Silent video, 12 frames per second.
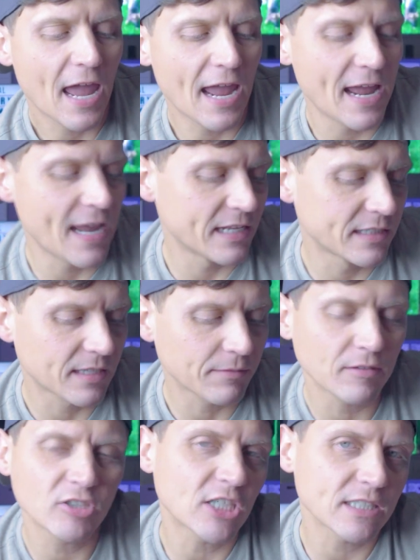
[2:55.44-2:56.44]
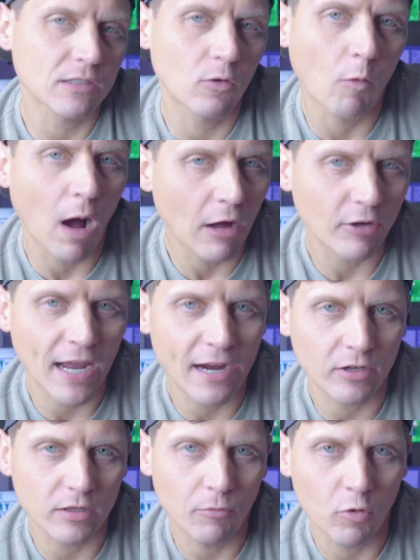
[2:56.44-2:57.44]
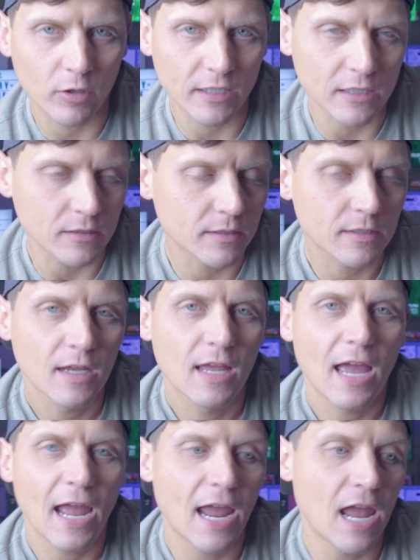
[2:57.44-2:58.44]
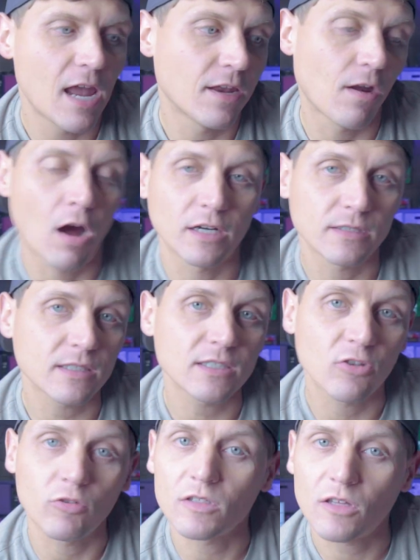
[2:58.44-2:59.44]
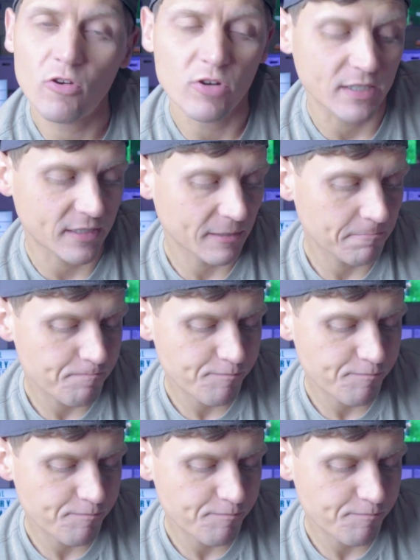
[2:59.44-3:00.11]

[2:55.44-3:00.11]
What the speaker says: And sometimes she gets a little wild hair in the mornings, and honestly, so does Lotus.